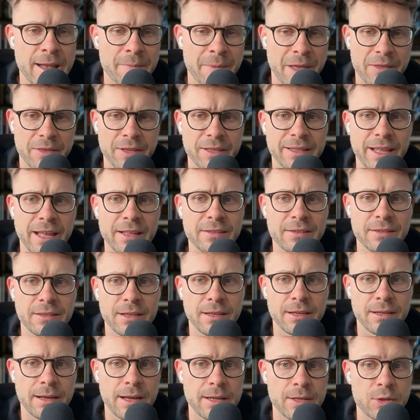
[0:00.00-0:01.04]
I think that's
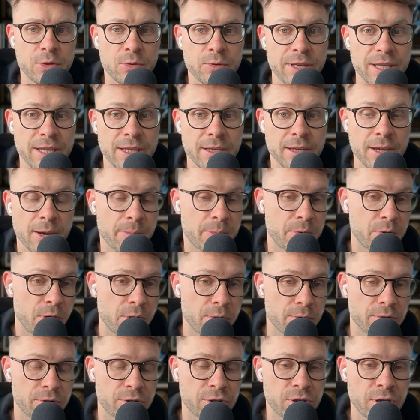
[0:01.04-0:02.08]
a unique
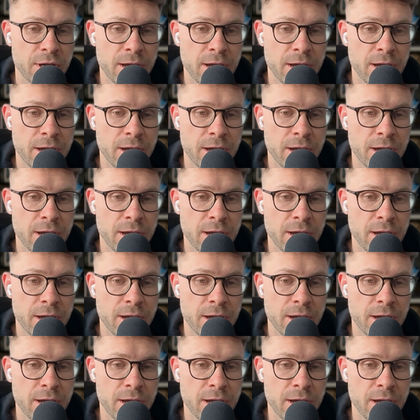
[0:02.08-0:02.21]
approach.